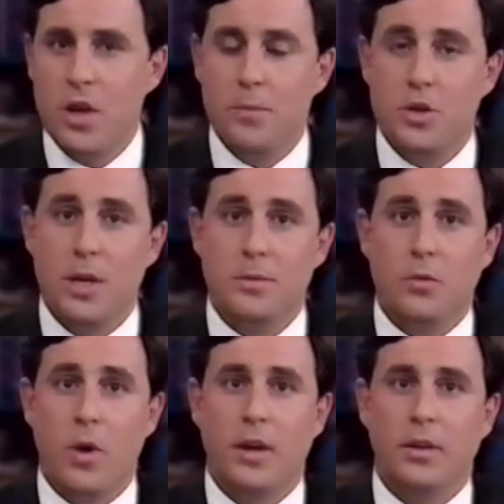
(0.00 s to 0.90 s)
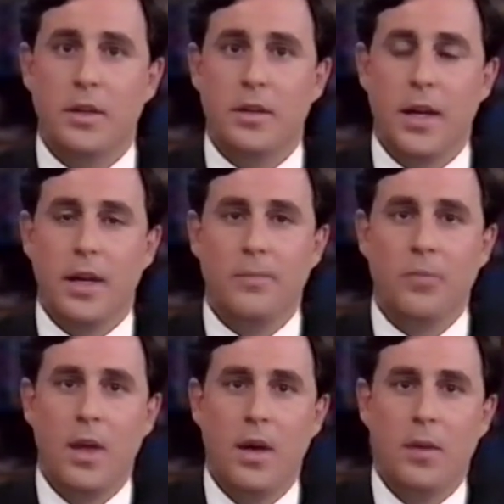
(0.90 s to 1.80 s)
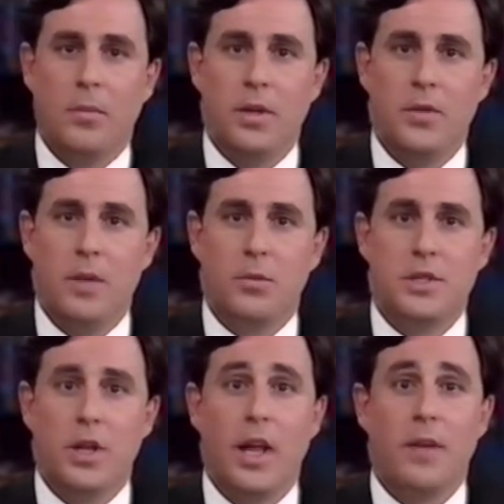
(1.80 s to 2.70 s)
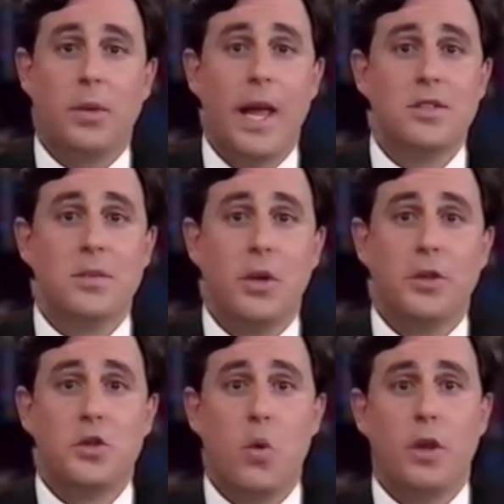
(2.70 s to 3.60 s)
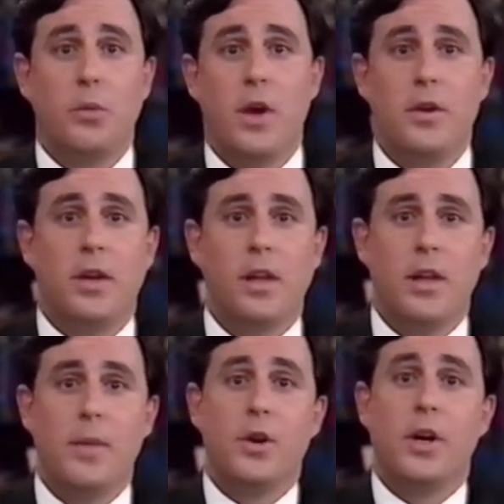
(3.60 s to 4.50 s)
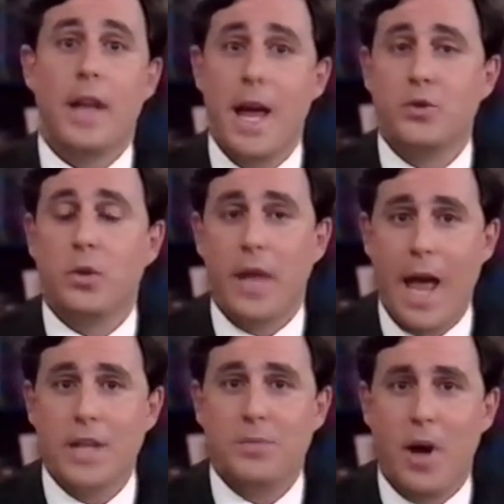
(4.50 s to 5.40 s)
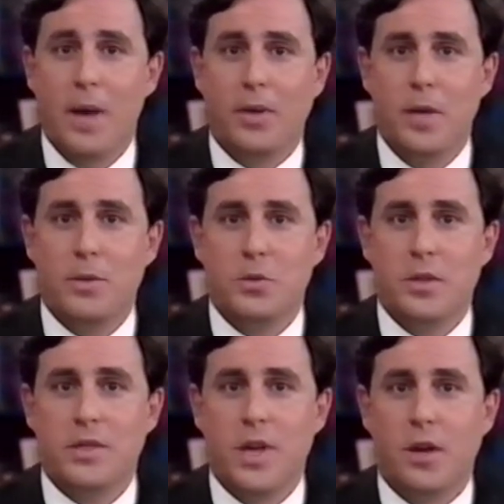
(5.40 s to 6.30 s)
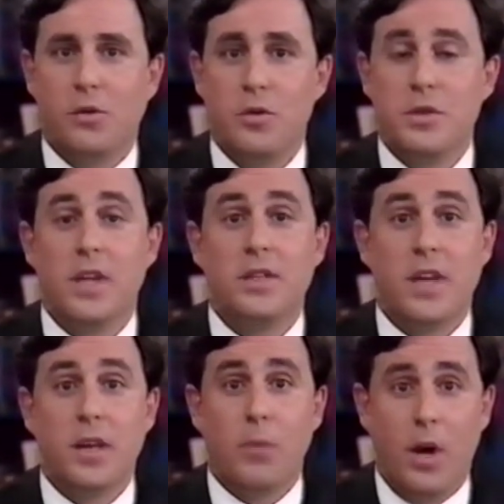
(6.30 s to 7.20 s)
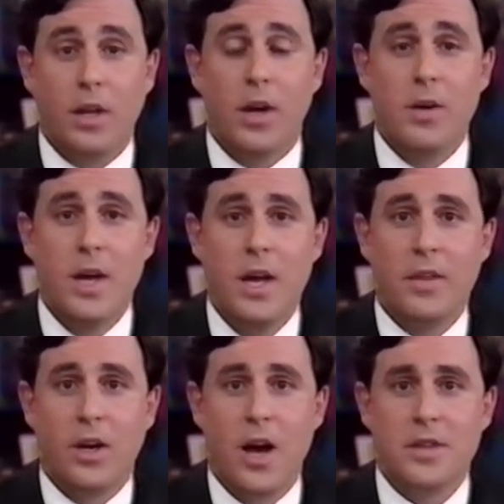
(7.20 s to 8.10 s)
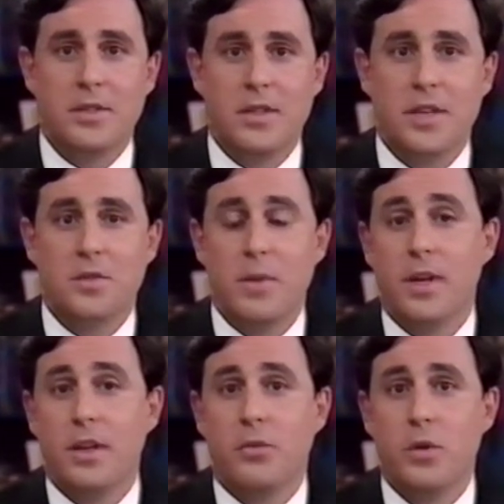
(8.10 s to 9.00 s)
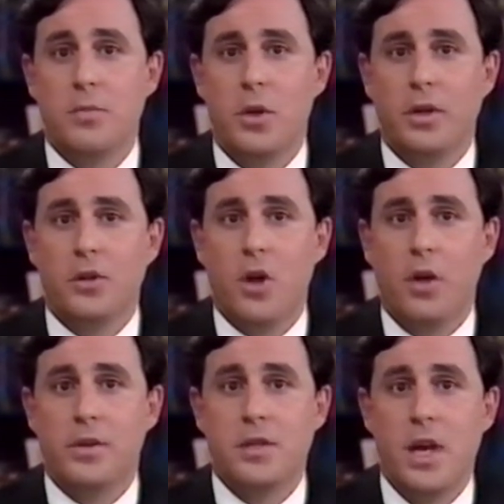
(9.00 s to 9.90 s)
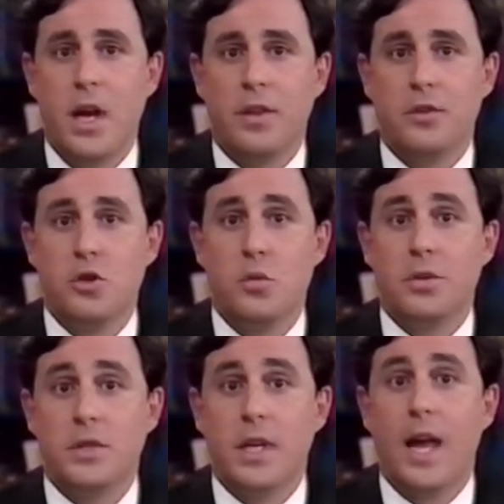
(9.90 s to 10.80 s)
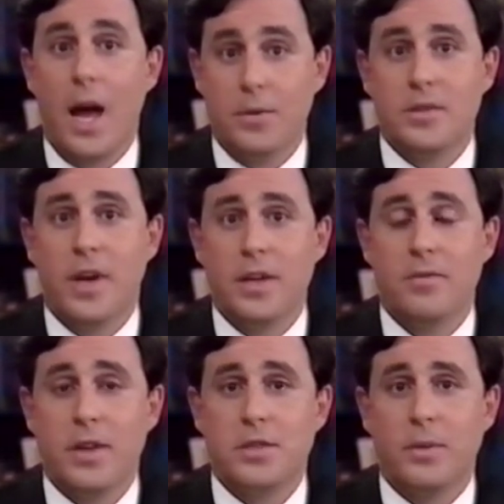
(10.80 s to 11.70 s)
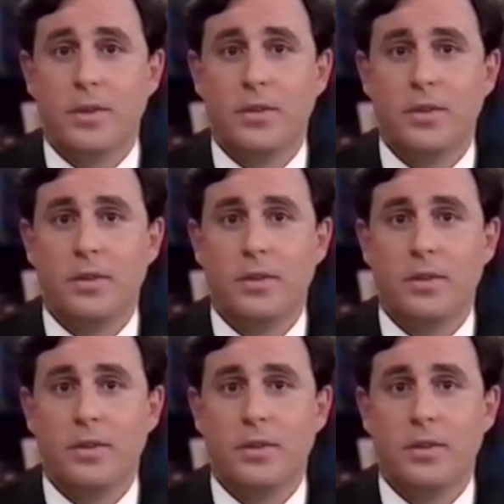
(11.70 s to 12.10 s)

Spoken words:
Tom James of Credit Lyonnais. Bolivia and Brazil have plans to build a 2,300-kilometer natural gas pipeline between Santa Cruz and Sao Paulo. The cost is estimated at $3 billion, and the two will seek outside investment.